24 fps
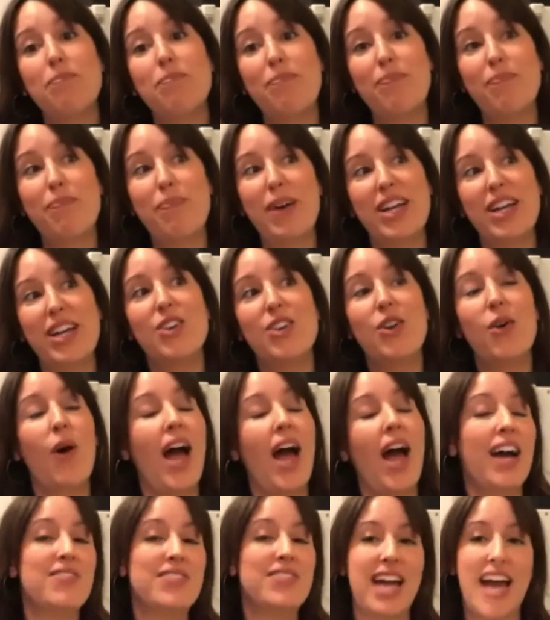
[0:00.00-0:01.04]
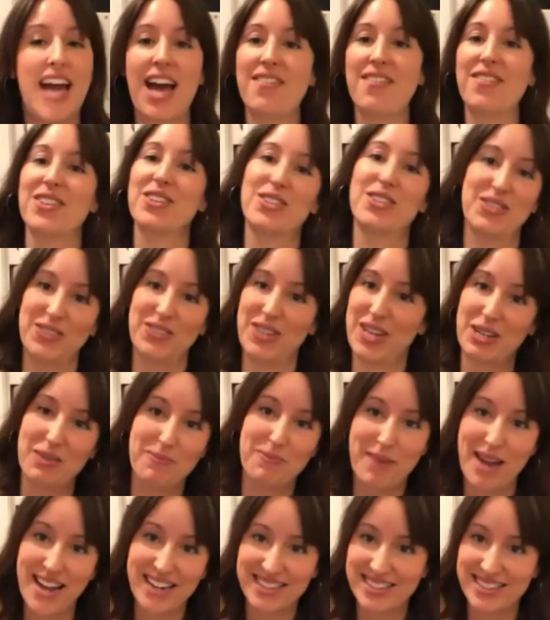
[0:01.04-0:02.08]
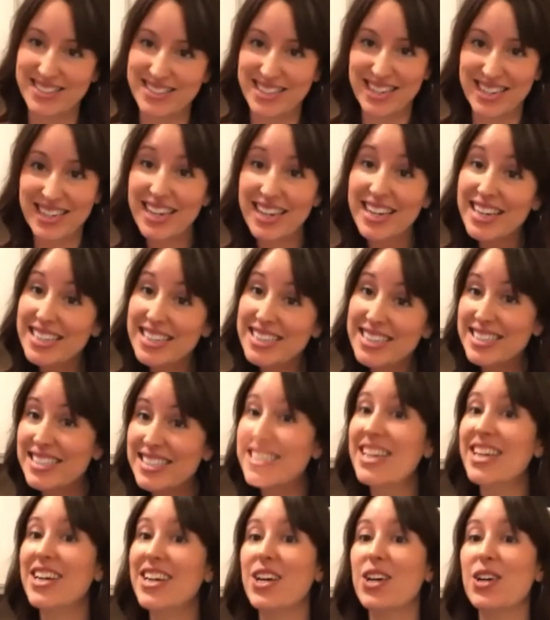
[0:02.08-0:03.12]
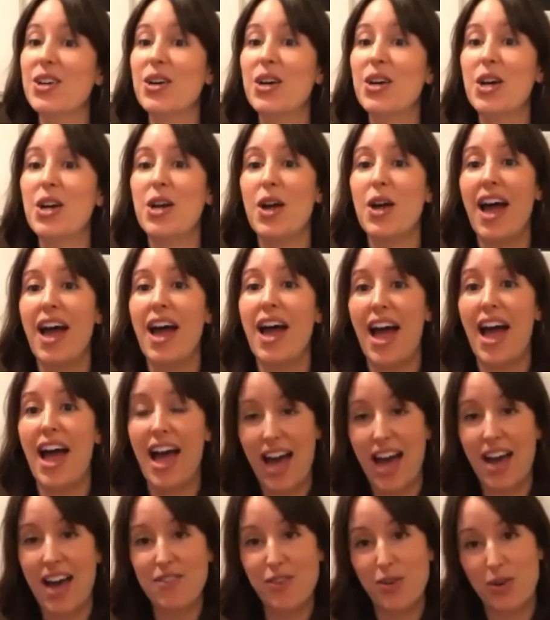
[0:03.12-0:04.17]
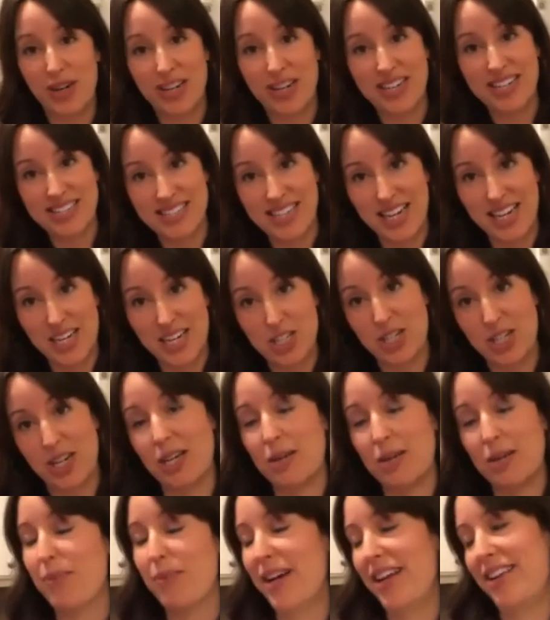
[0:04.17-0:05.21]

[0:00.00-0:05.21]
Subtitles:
but you don't have to have it look like a magazine. It can still have organization, but